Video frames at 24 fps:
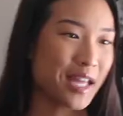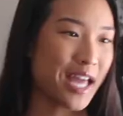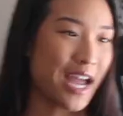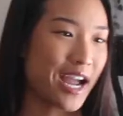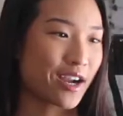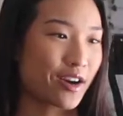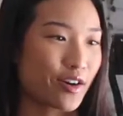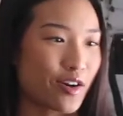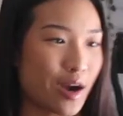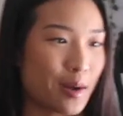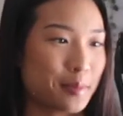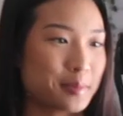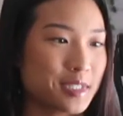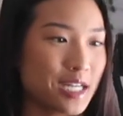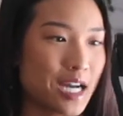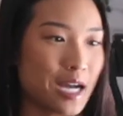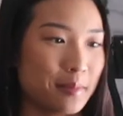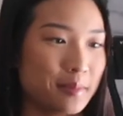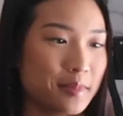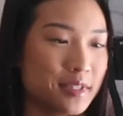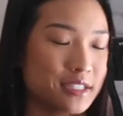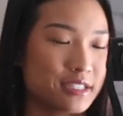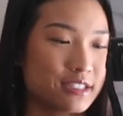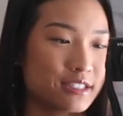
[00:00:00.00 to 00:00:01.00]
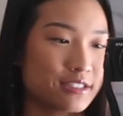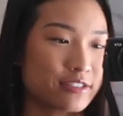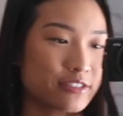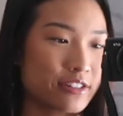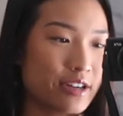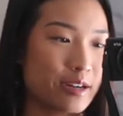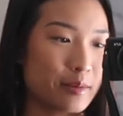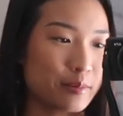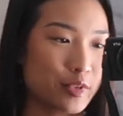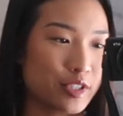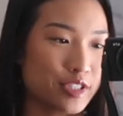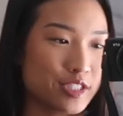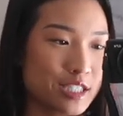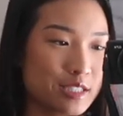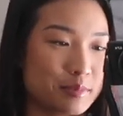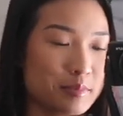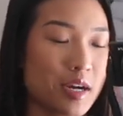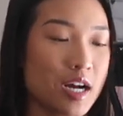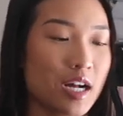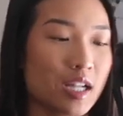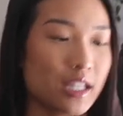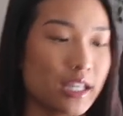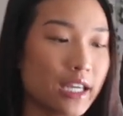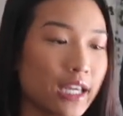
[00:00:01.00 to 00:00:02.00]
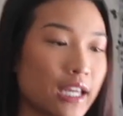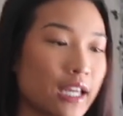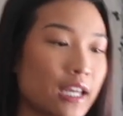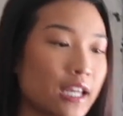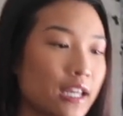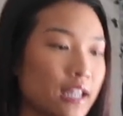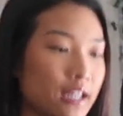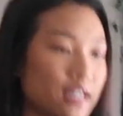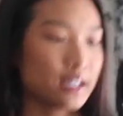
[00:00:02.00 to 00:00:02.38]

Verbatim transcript: Black crop top. This is from Princess Polly.